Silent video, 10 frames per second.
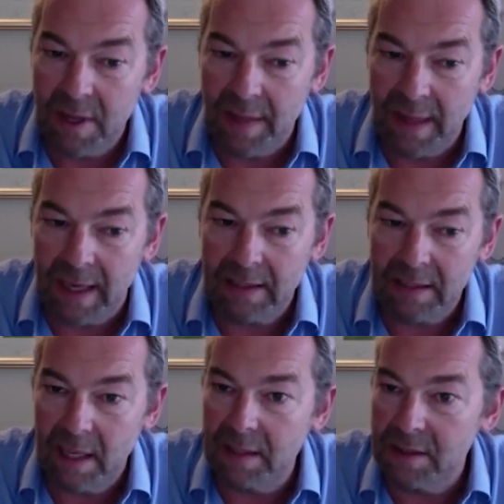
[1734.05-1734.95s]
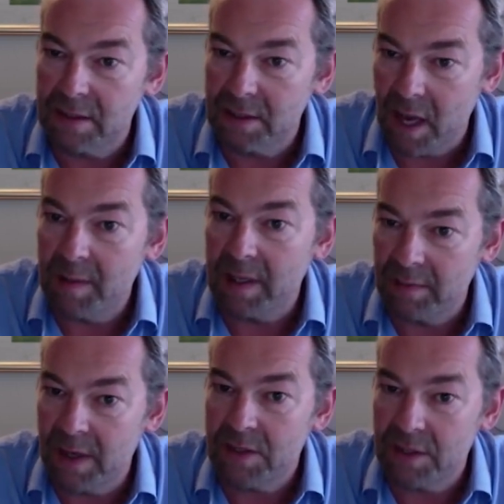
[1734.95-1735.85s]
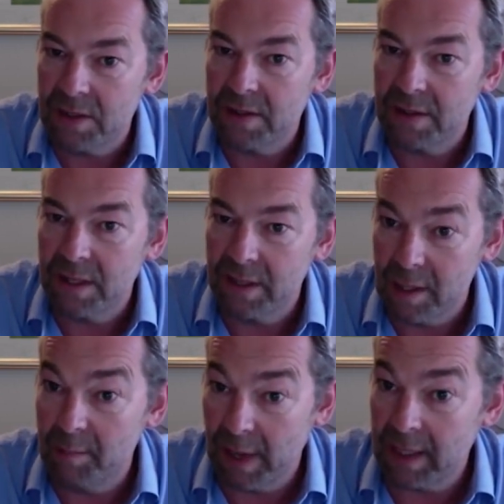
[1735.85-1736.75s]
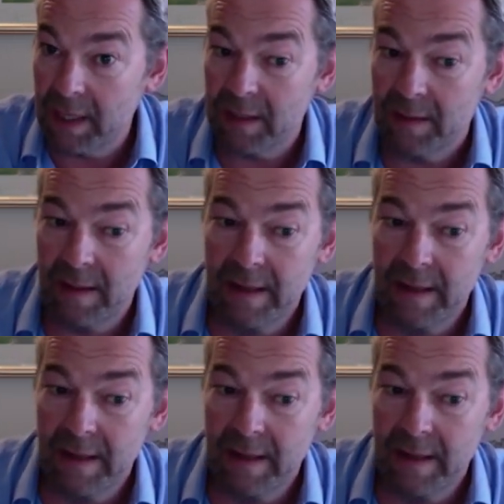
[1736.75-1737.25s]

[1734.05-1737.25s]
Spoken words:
and that tends to stymie innovation in banking.